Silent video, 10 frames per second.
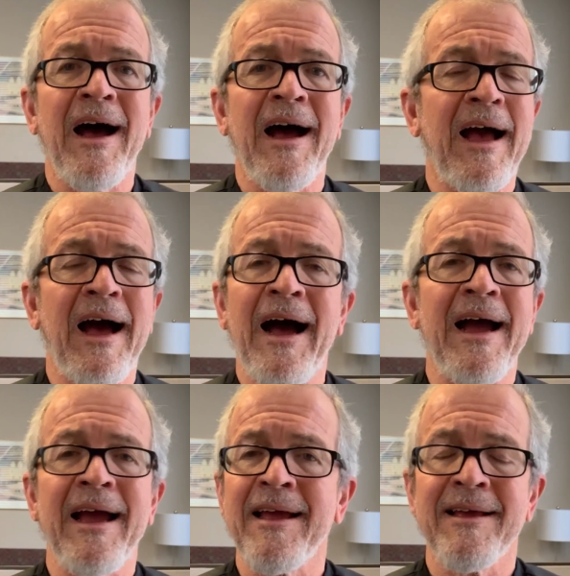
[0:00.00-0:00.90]

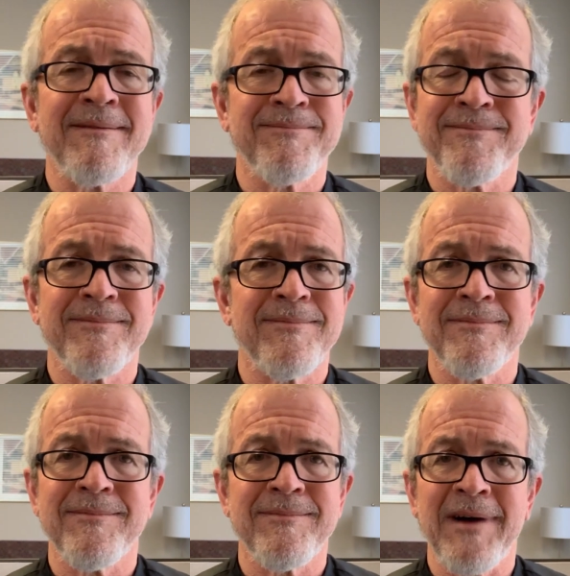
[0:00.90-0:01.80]

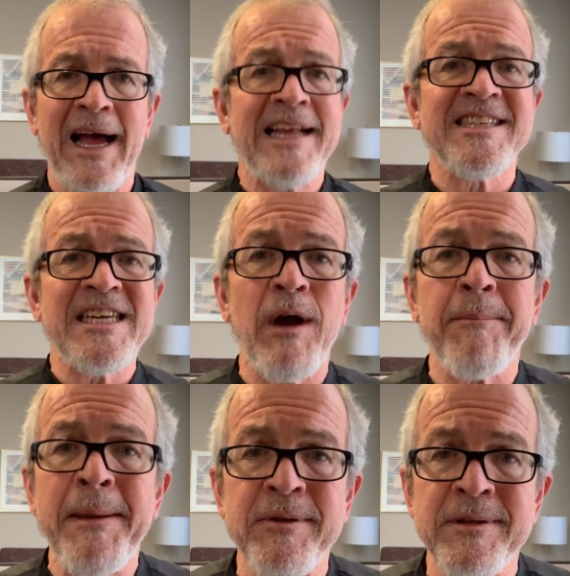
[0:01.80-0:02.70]
I can see why
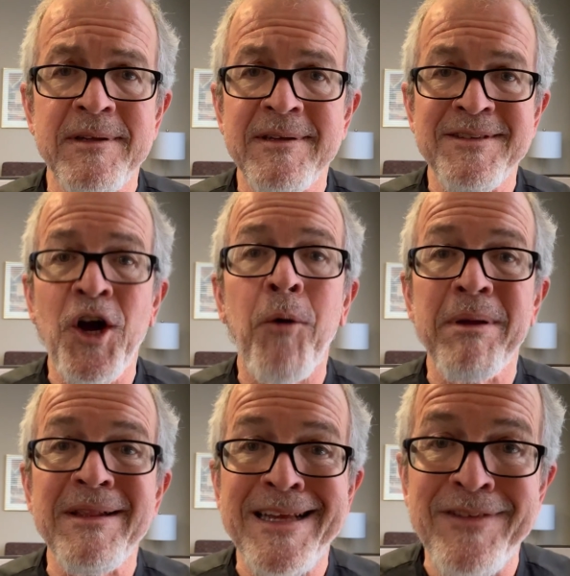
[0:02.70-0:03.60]
people don't
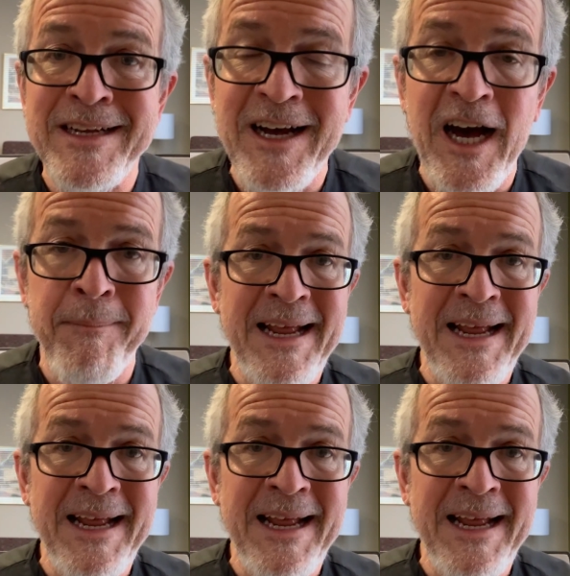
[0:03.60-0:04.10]
believe in God,